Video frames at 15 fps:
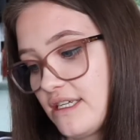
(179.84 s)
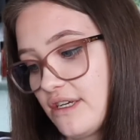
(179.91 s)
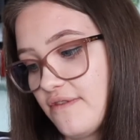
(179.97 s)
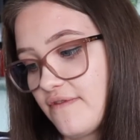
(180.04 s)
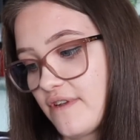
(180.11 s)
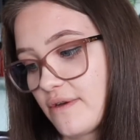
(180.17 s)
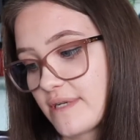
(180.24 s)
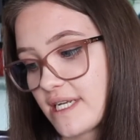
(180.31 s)

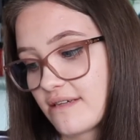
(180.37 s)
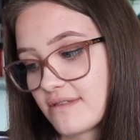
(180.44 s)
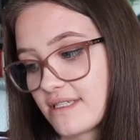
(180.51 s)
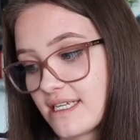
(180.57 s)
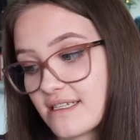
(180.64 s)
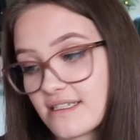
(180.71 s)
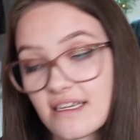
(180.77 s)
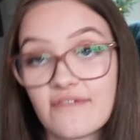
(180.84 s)
fluid
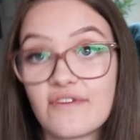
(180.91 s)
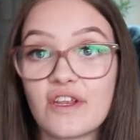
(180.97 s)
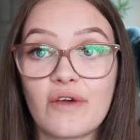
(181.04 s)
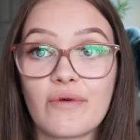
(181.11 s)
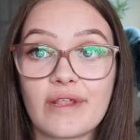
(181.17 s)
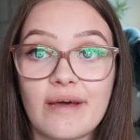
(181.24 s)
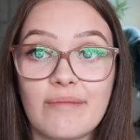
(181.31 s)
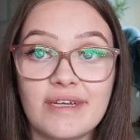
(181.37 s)
ounces, if you know
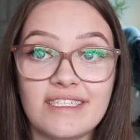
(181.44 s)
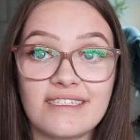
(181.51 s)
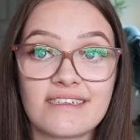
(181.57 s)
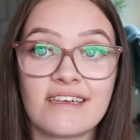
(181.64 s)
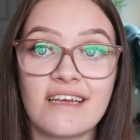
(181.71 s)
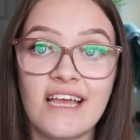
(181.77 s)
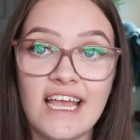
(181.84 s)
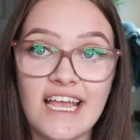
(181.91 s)
what that means.
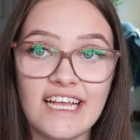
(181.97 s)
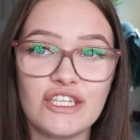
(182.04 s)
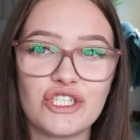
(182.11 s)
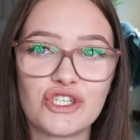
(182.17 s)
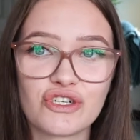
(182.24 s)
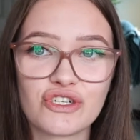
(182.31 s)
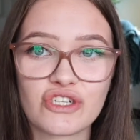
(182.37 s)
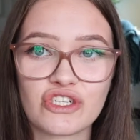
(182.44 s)
It's
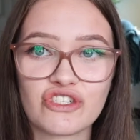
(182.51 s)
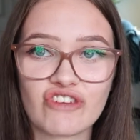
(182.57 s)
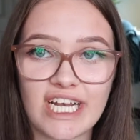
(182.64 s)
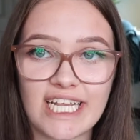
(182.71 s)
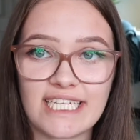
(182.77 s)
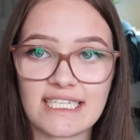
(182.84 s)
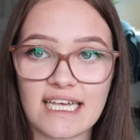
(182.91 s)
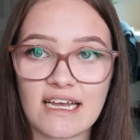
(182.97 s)
just under a
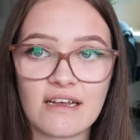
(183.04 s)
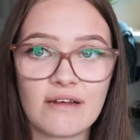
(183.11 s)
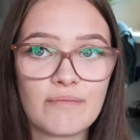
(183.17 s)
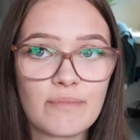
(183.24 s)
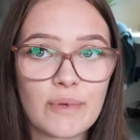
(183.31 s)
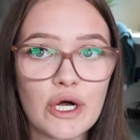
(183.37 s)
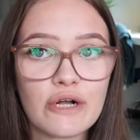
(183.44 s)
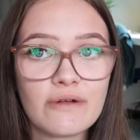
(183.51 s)
litre,
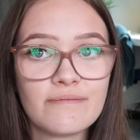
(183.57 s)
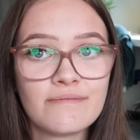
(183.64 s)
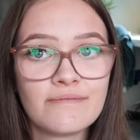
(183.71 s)
but